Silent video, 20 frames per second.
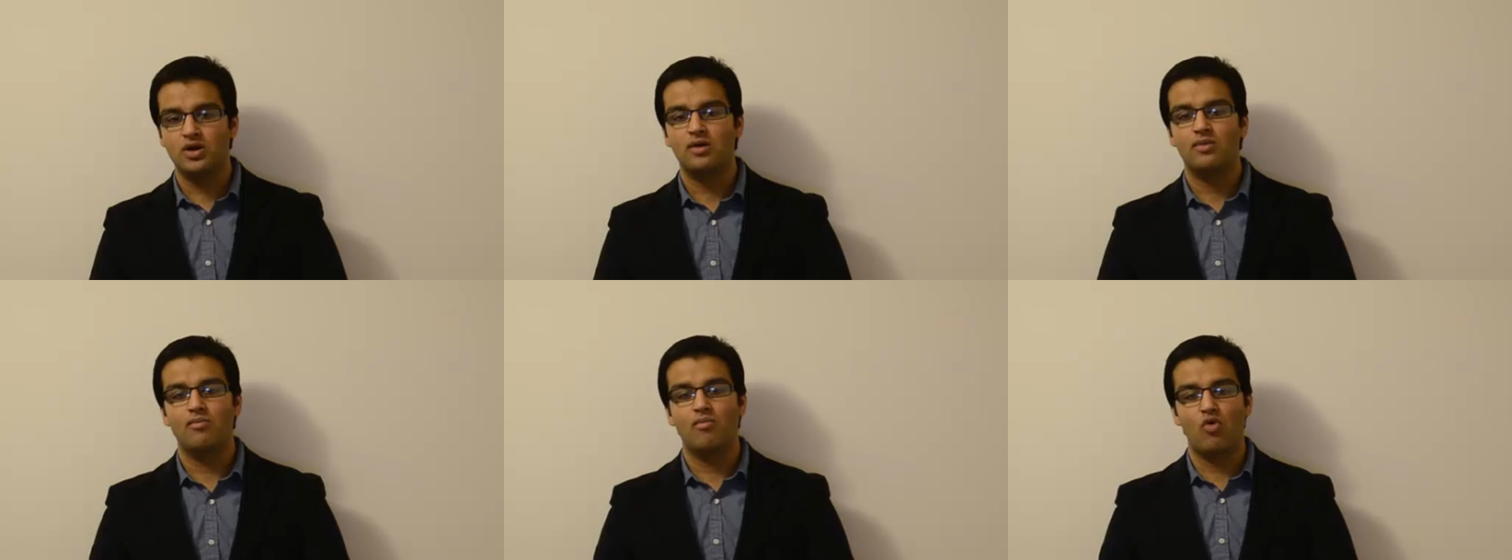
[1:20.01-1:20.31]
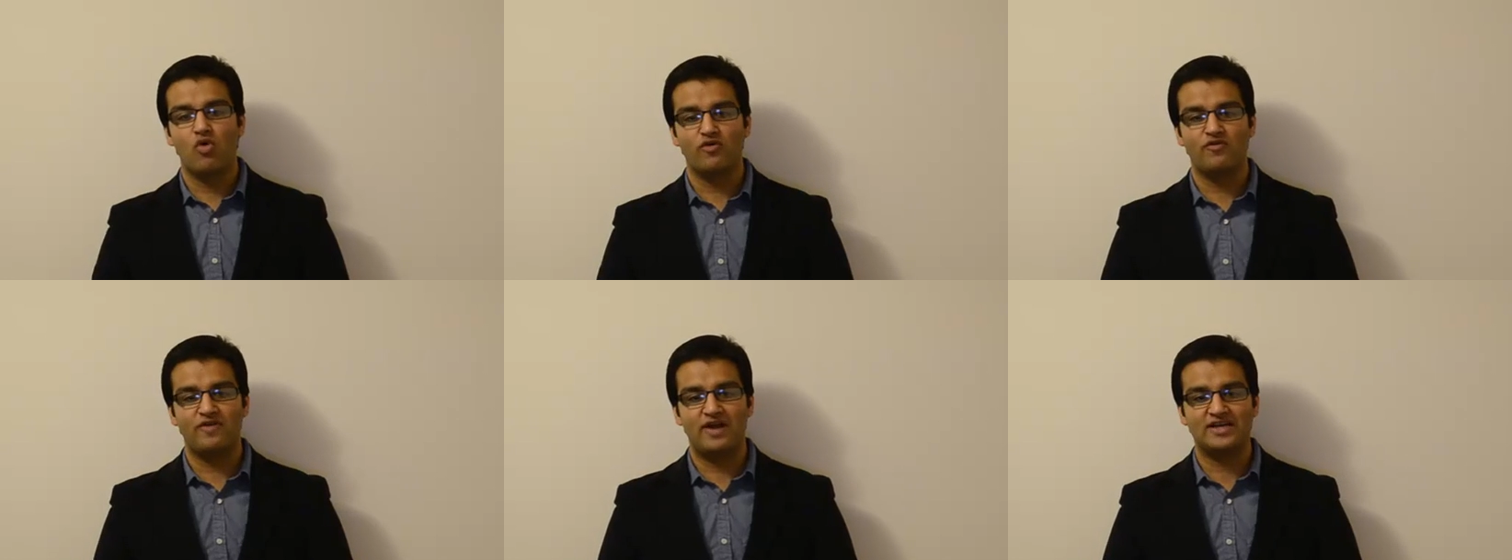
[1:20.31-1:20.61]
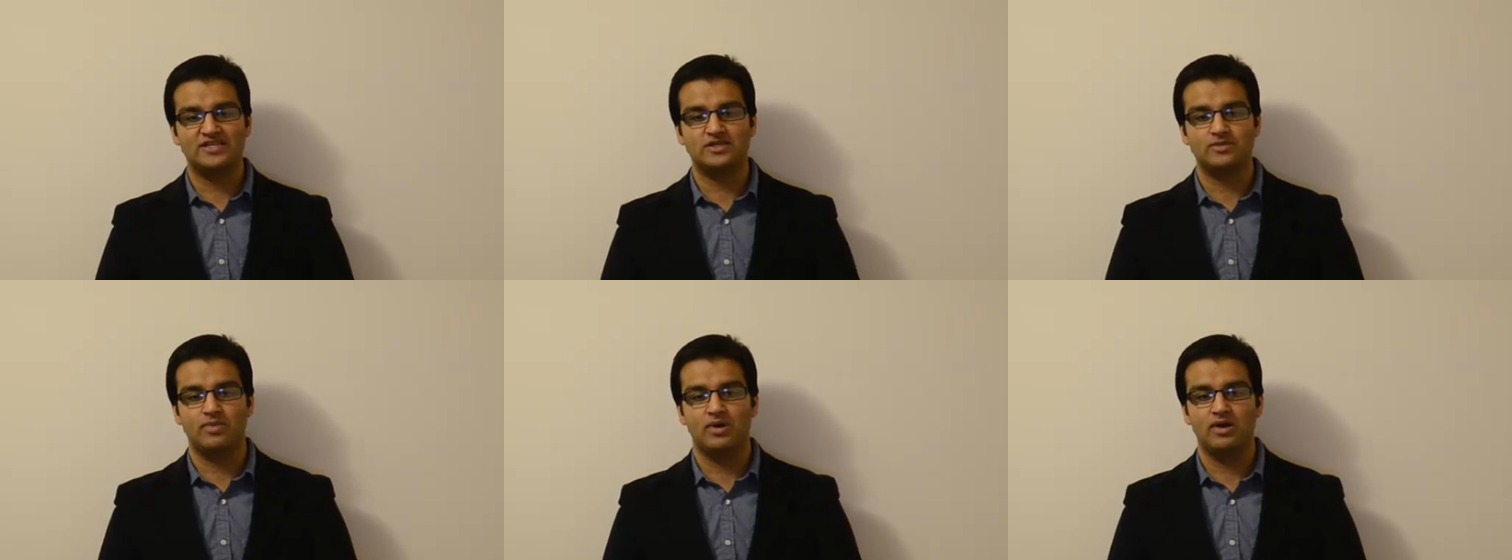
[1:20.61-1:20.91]
more
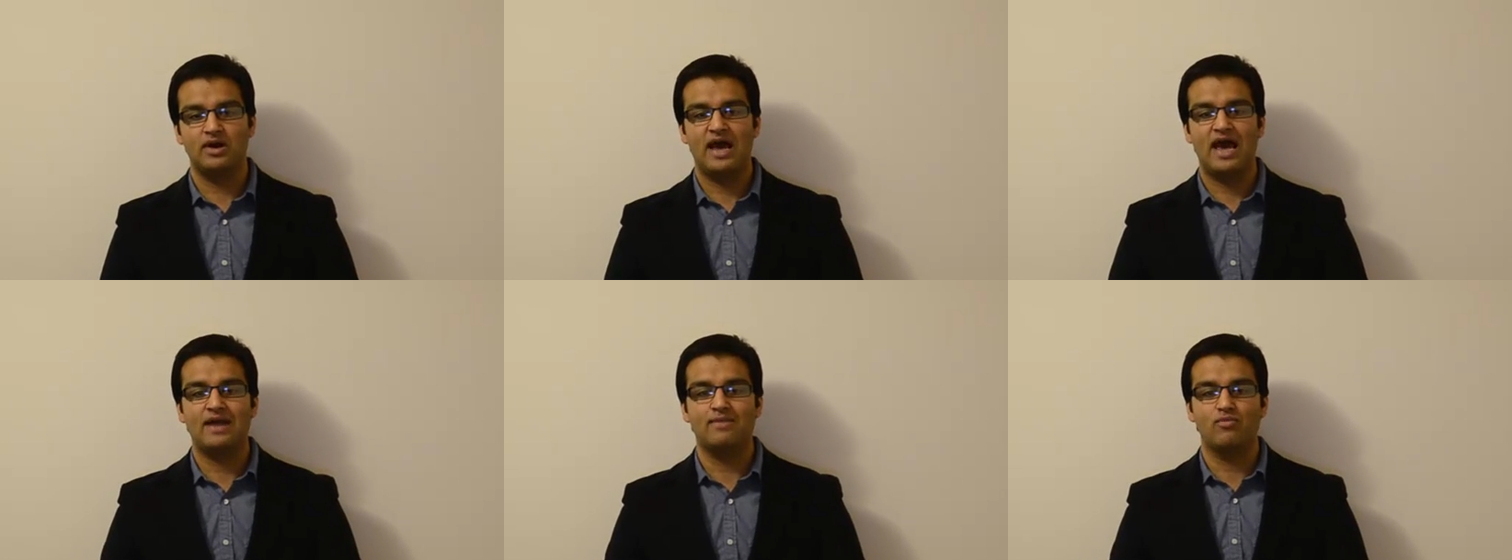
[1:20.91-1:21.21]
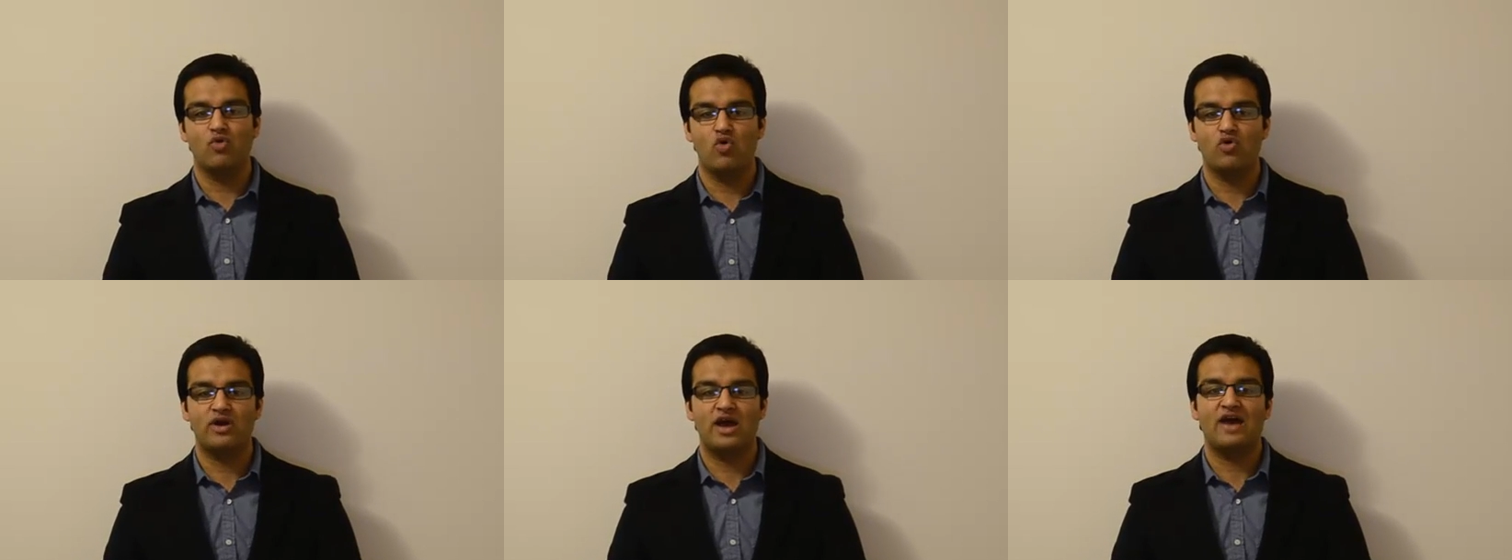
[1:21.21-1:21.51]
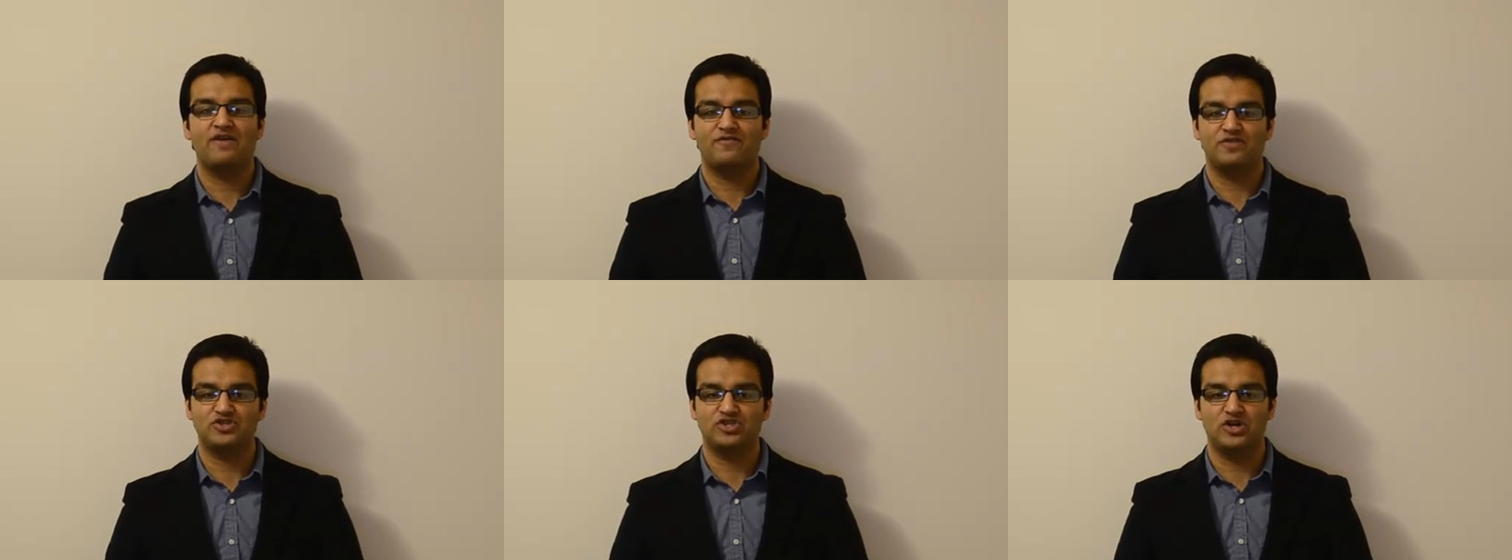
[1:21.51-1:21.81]
flexible, and more
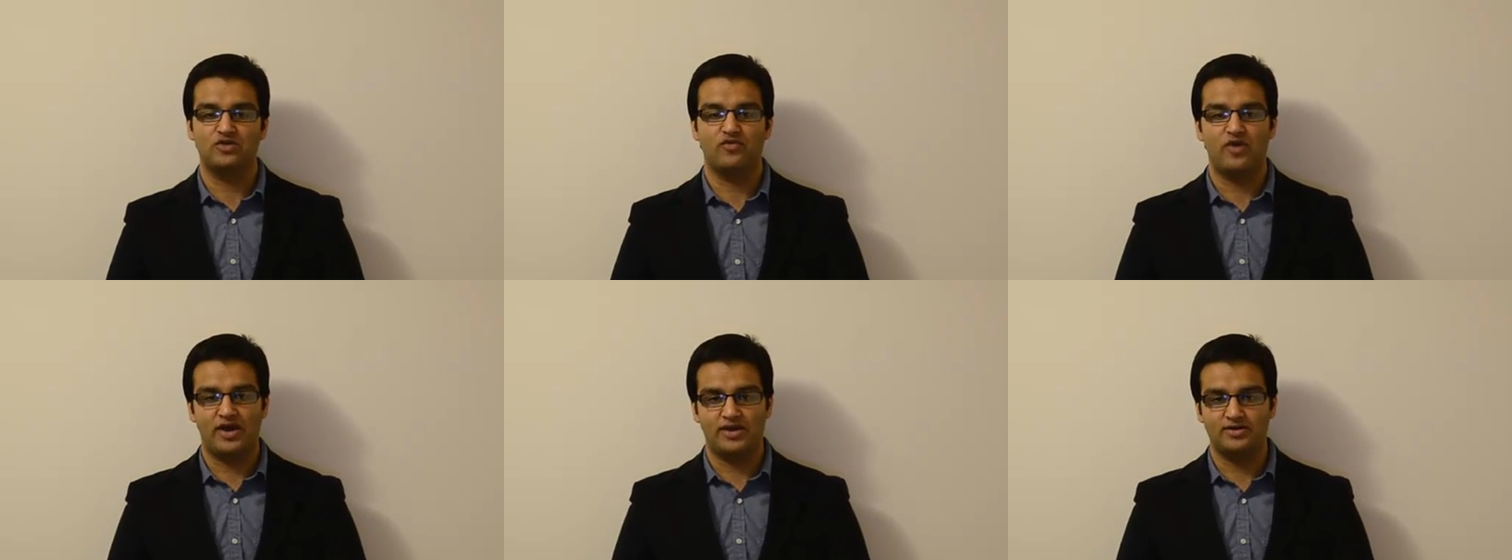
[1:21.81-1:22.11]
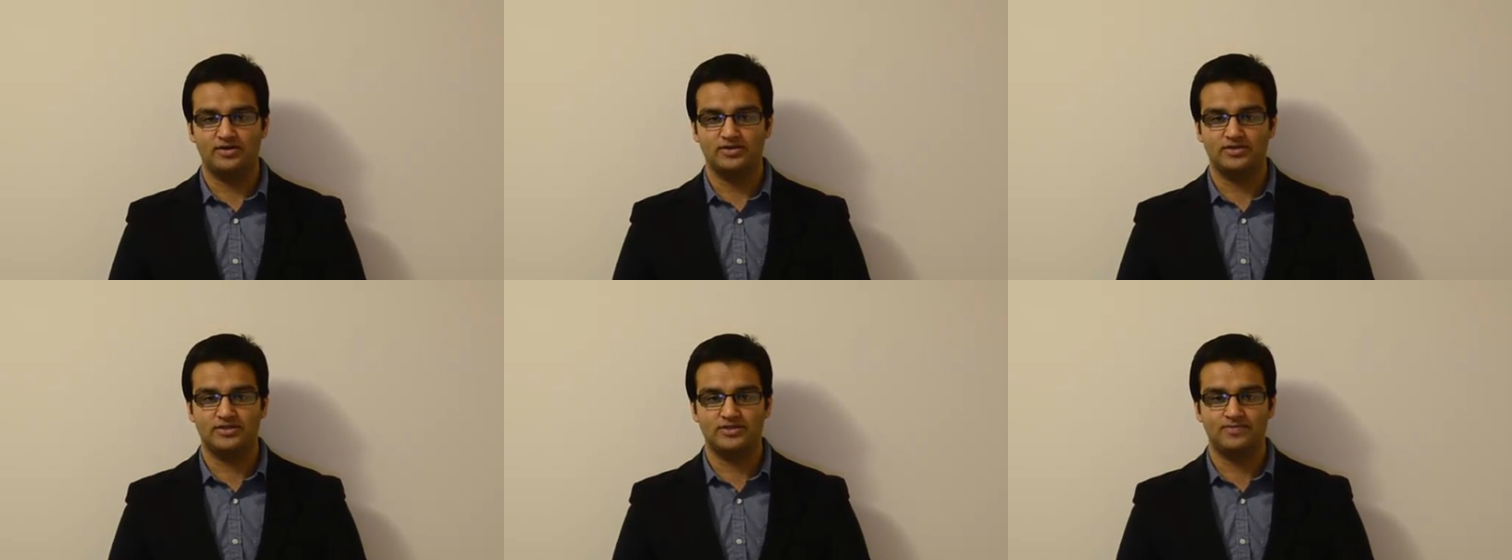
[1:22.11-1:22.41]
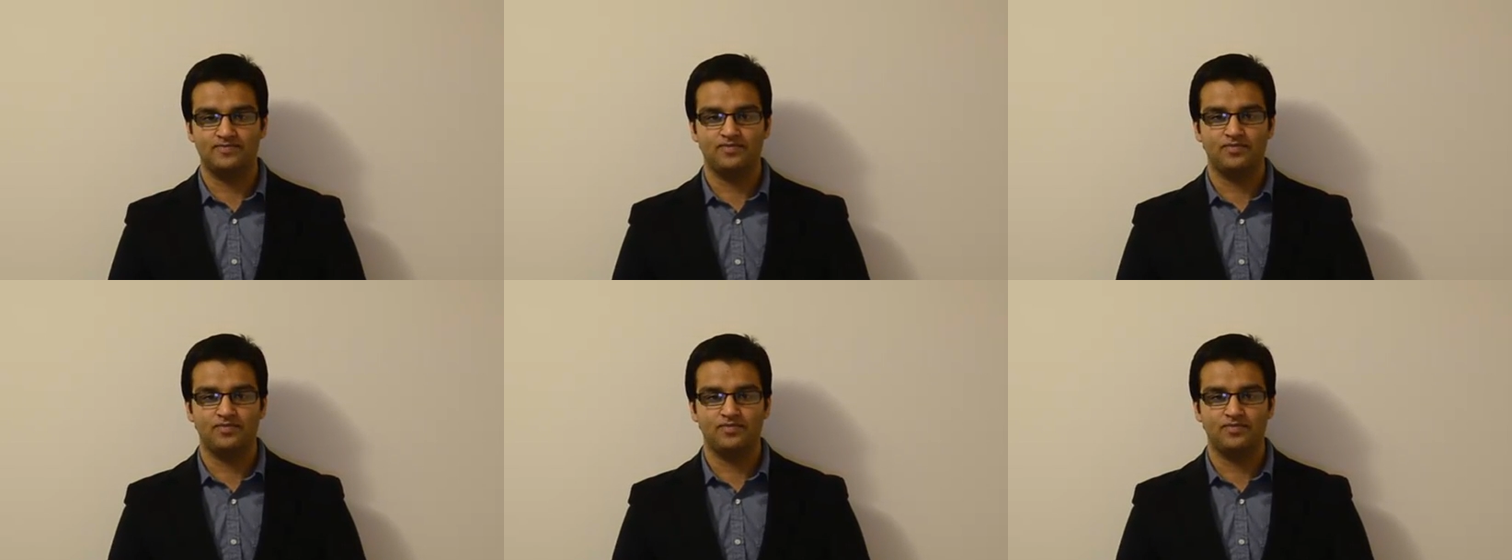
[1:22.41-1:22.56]
efficient vehicles.